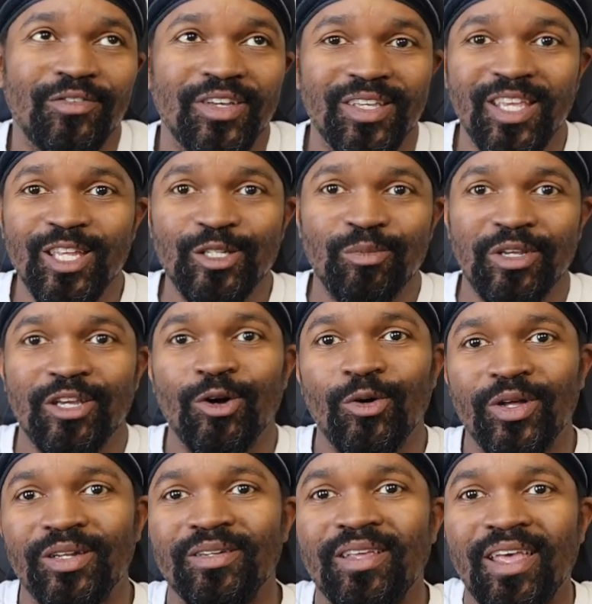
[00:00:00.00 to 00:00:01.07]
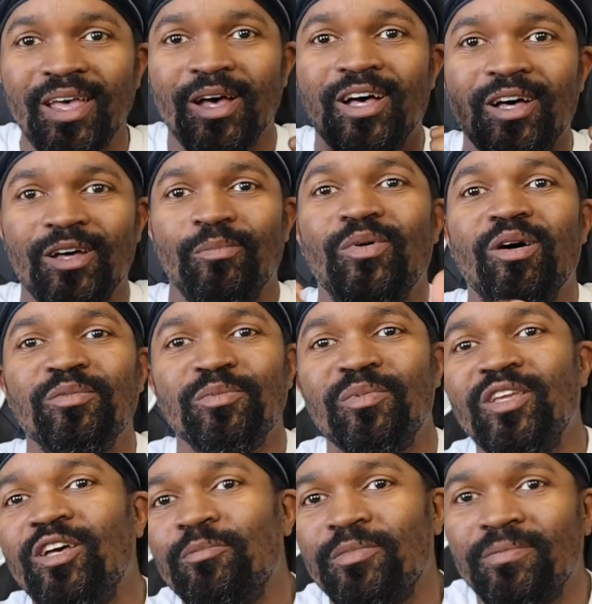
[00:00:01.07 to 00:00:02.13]
It keeps me going, uh, pumps
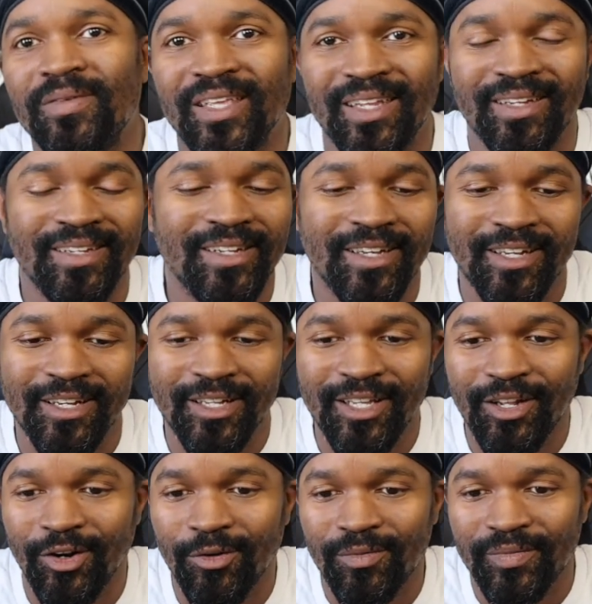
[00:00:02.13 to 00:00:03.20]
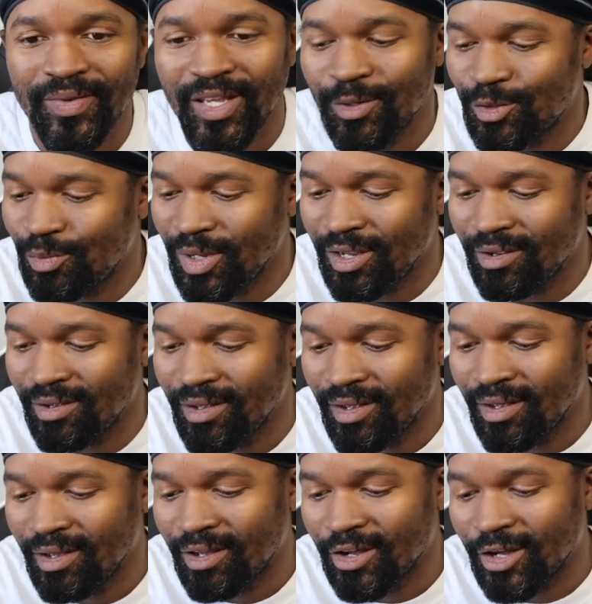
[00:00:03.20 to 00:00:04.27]
me up, and uh, you know, keeps me
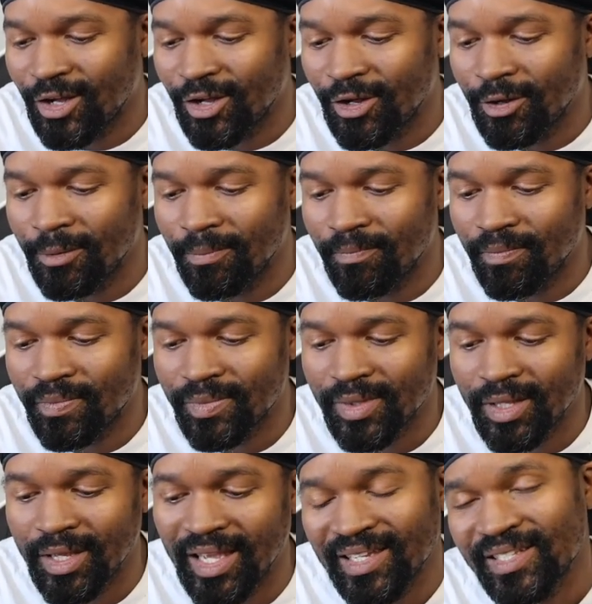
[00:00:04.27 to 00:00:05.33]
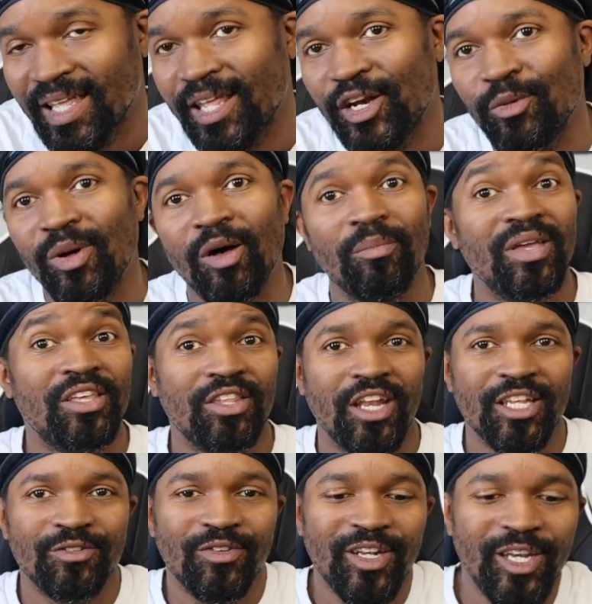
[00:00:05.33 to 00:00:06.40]
um, excited about making the
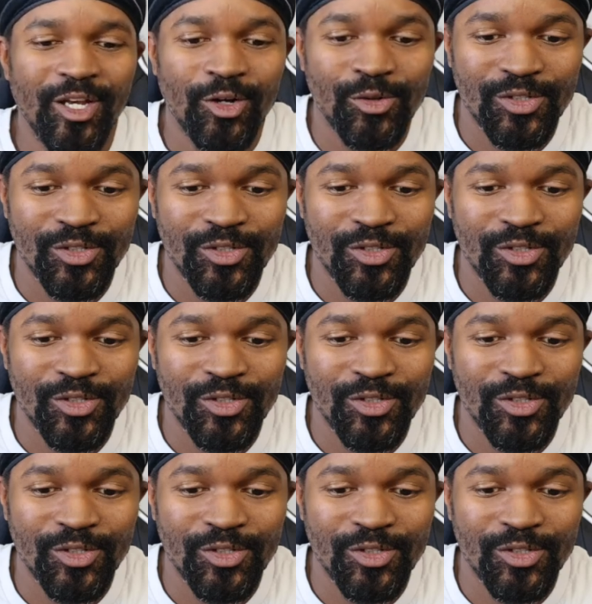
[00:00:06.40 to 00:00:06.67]
next video.